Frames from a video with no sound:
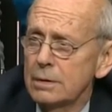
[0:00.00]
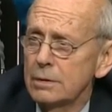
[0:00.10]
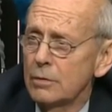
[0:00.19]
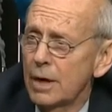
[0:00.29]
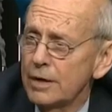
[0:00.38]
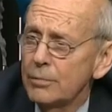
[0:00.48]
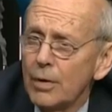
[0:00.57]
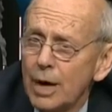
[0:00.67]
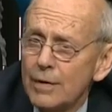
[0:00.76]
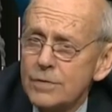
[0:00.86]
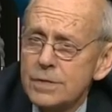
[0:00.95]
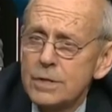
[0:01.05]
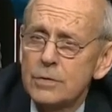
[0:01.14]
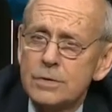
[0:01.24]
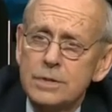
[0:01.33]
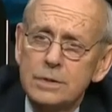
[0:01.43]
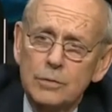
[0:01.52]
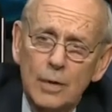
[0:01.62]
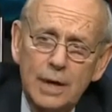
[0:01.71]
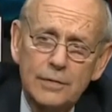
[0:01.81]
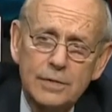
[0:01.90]
The right of privacy, or is it the
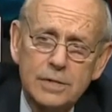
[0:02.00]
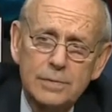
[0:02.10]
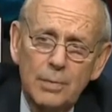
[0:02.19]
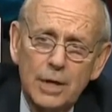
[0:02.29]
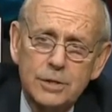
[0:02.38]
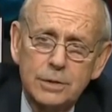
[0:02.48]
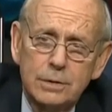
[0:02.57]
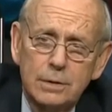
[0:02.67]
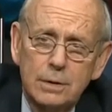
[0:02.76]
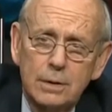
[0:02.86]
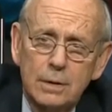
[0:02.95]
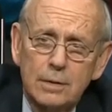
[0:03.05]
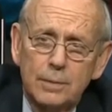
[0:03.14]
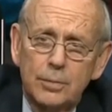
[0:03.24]
right of expression that